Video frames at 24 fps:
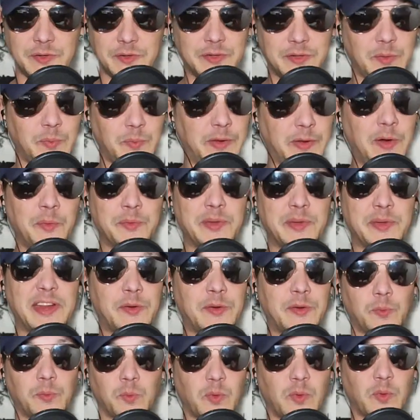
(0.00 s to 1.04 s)
so we don't need to
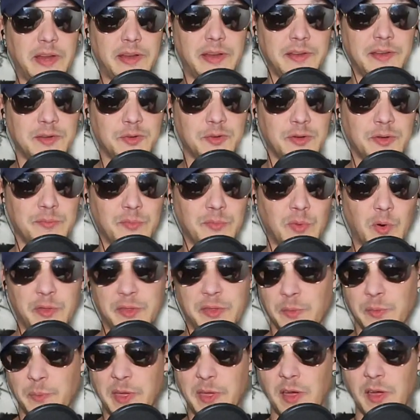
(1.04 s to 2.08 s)
read into it more
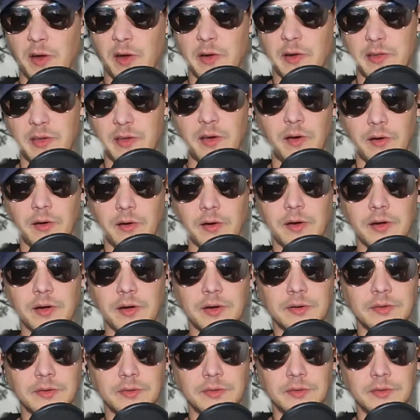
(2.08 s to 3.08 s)
than we already are,